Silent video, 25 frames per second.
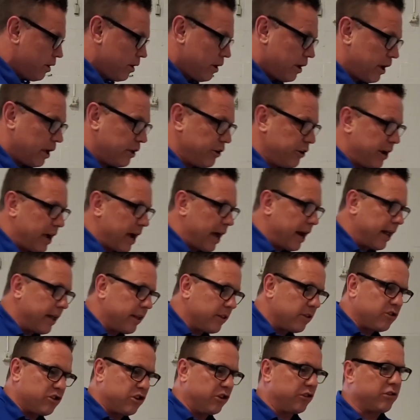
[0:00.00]
And you gotta,
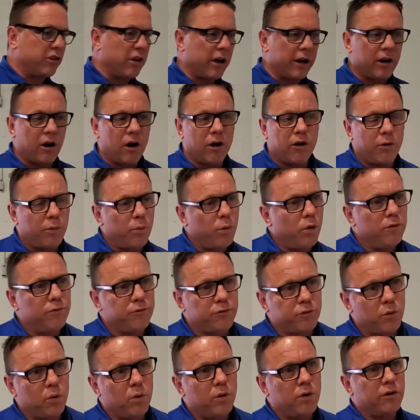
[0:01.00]
just like on a wood
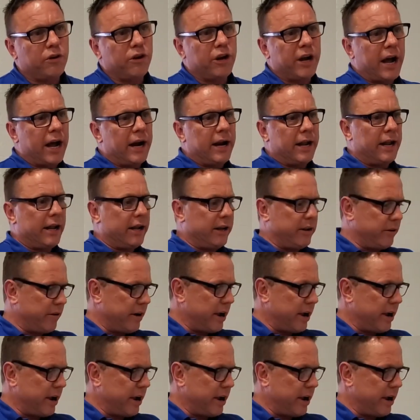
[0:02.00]
floor, you gotta hit your